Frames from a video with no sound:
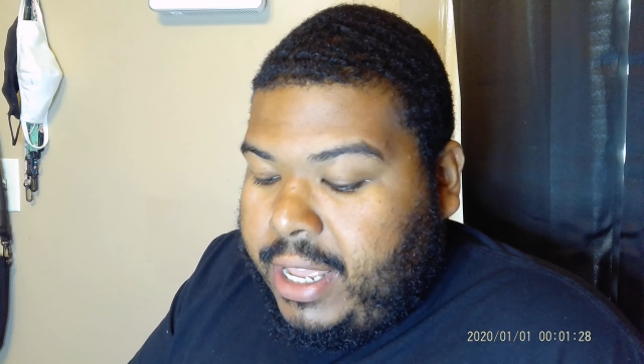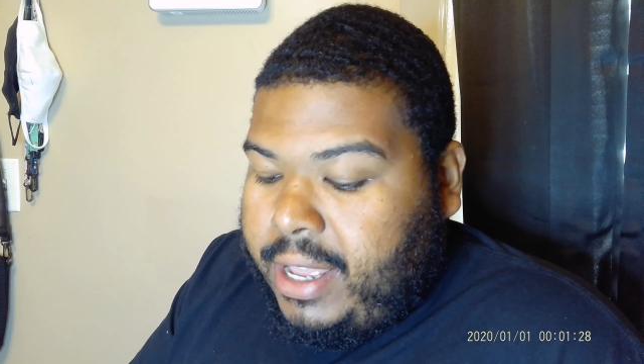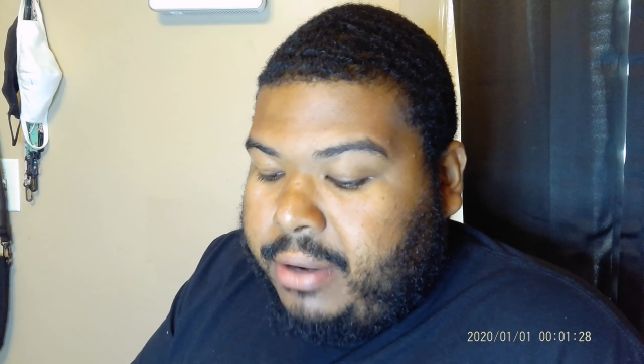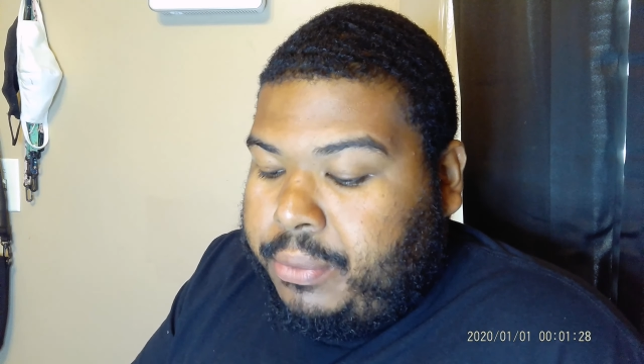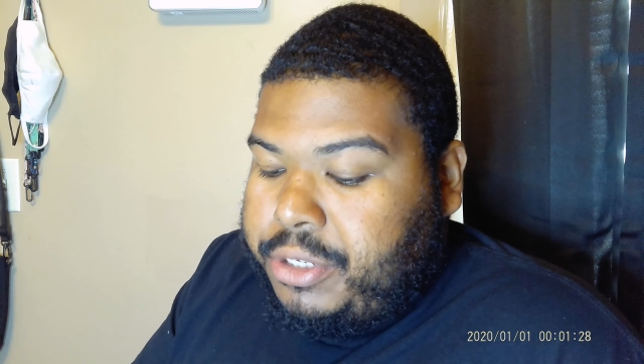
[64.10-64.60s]

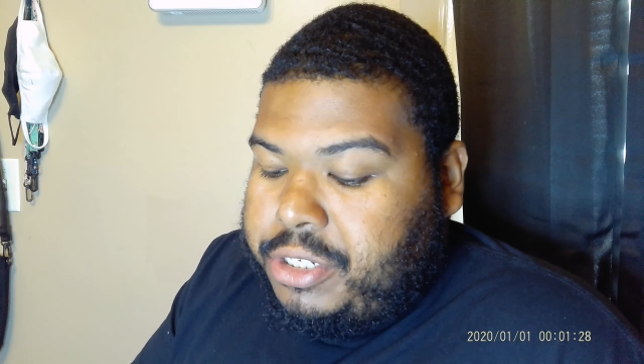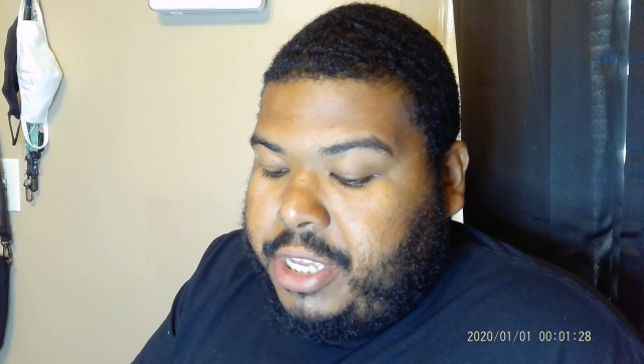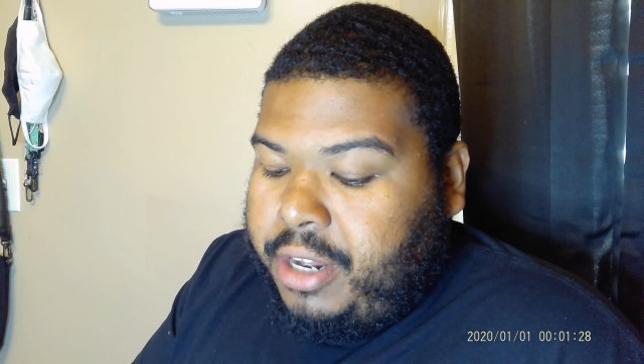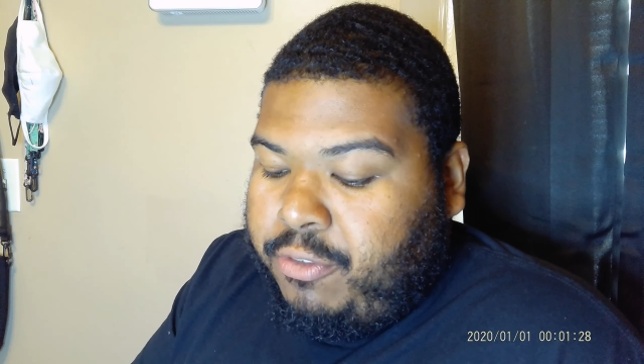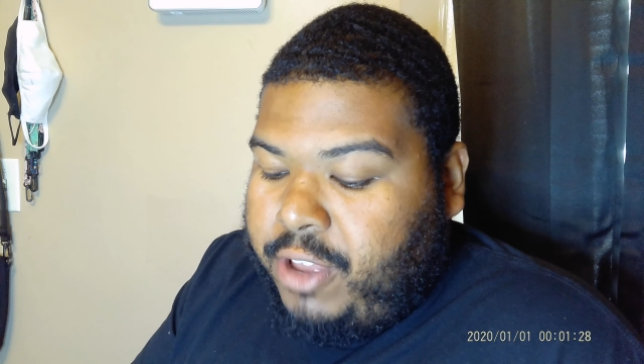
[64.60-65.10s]
9, which is
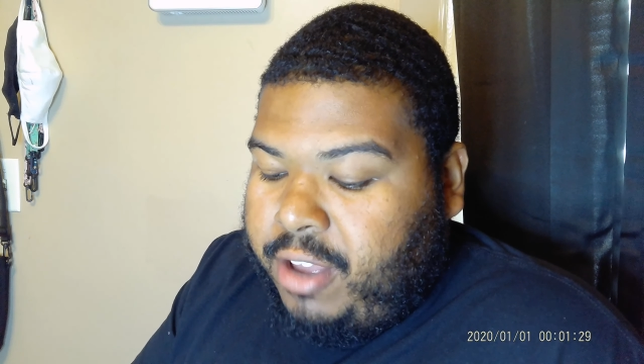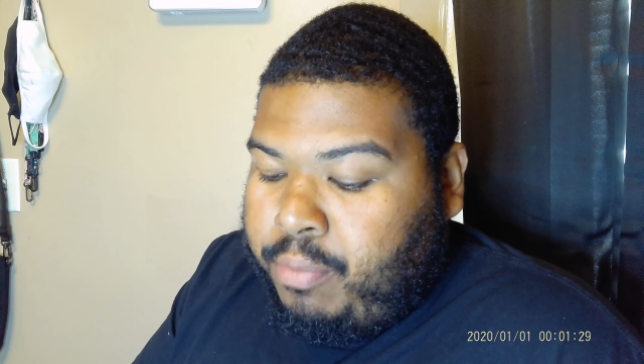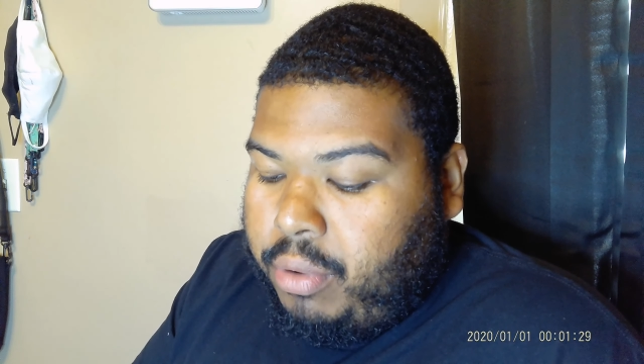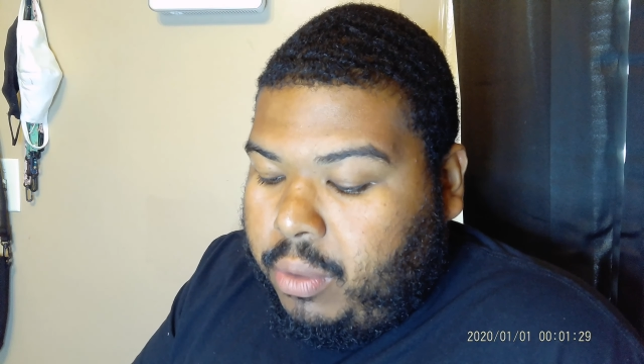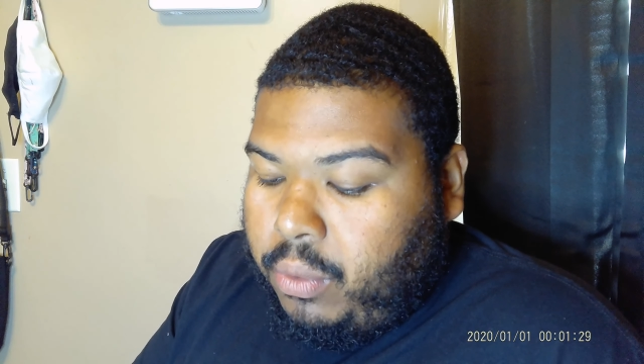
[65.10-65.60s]

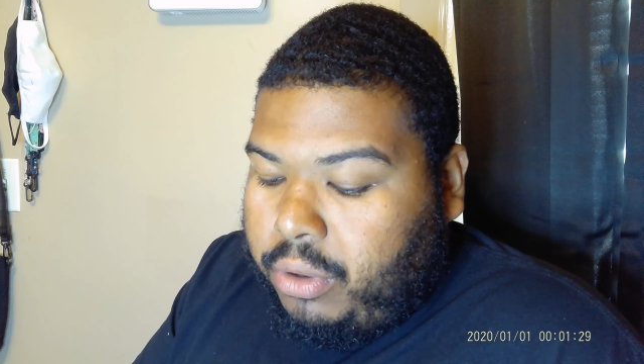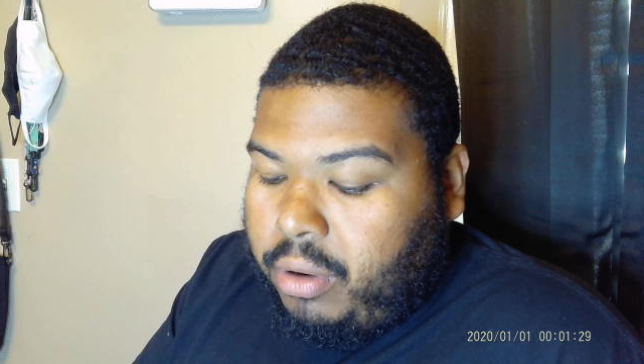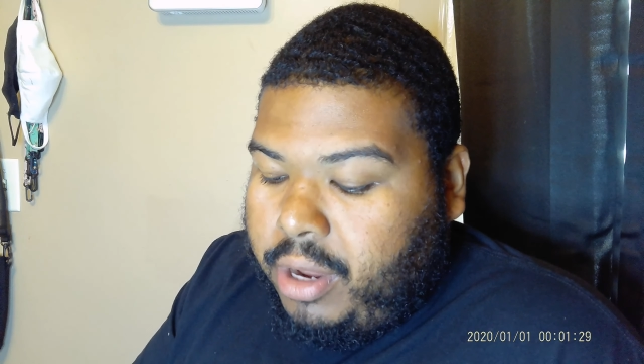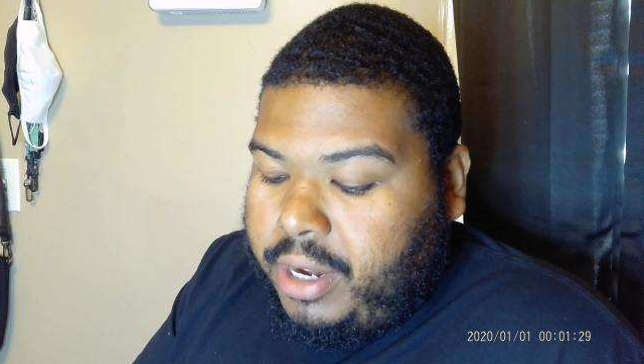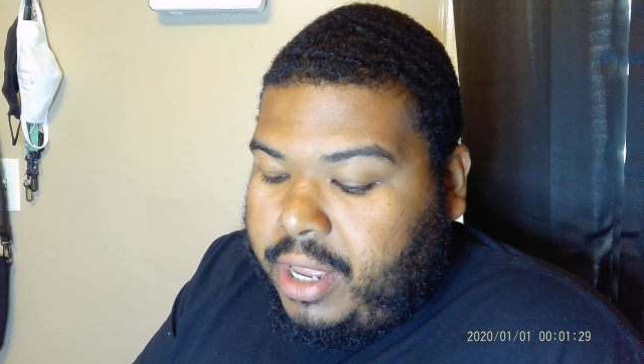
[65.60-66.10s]
85.1
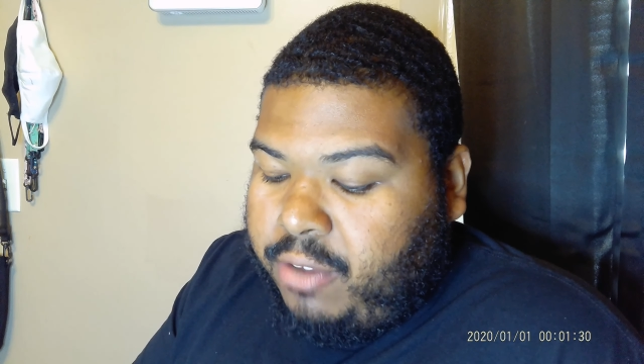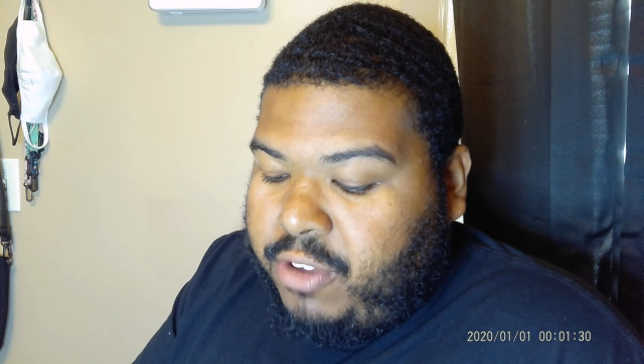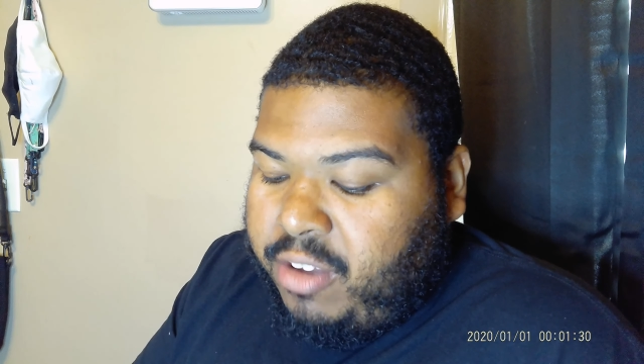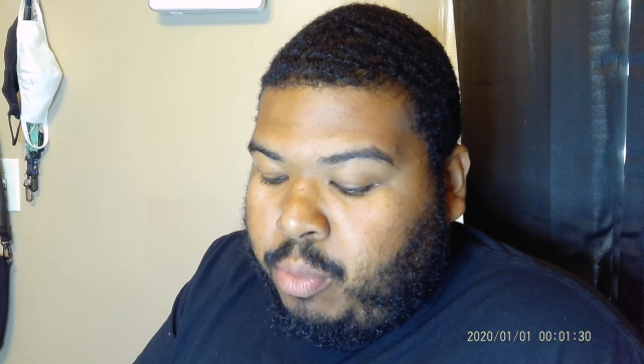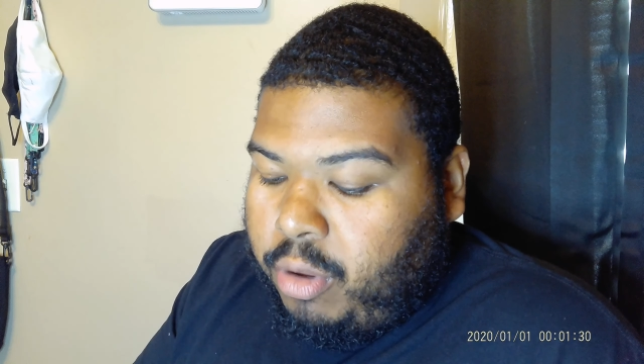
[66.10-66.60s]
grain,
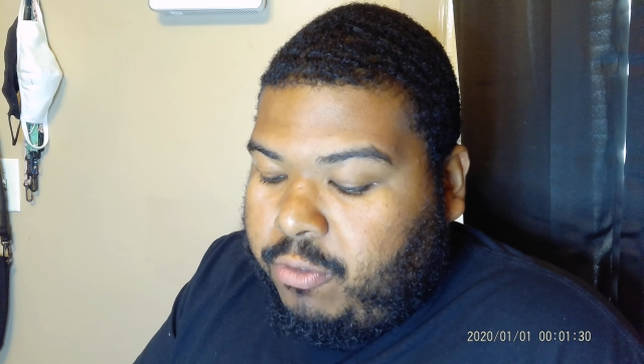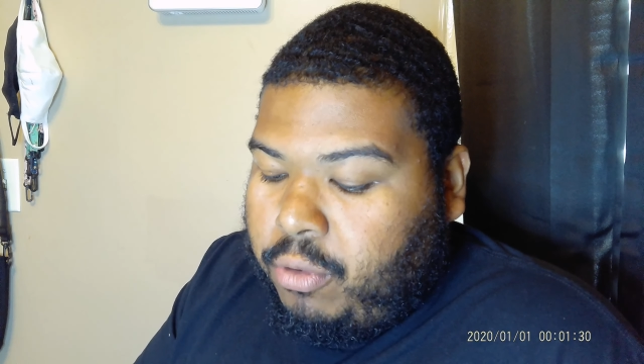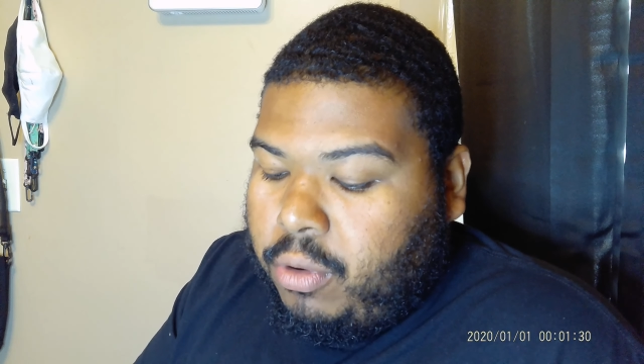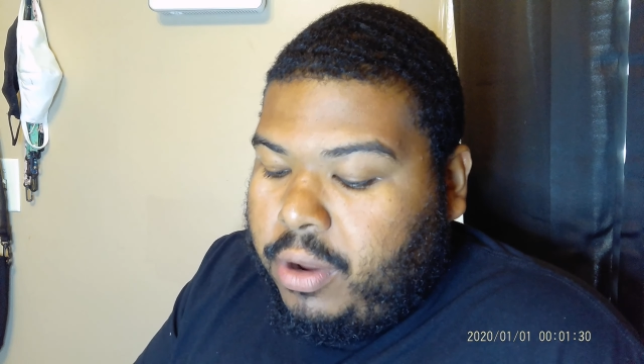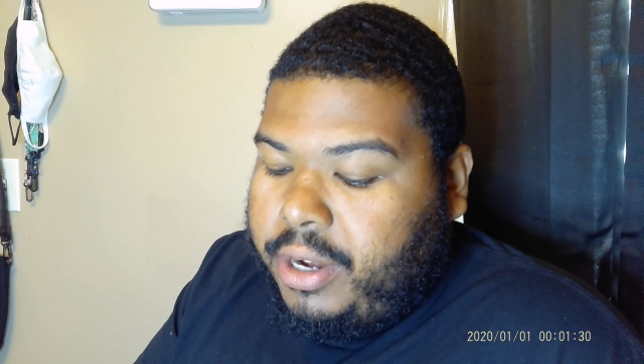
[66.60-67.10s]

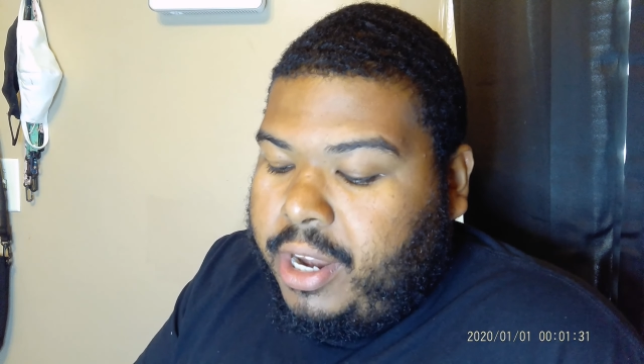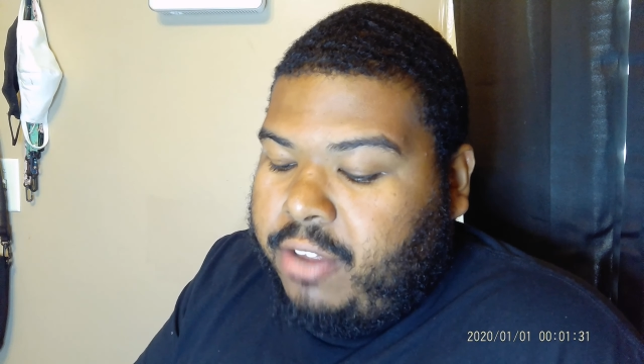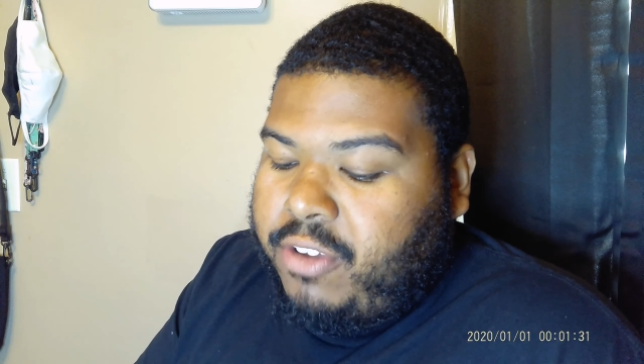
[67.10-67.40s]
85.4 grain,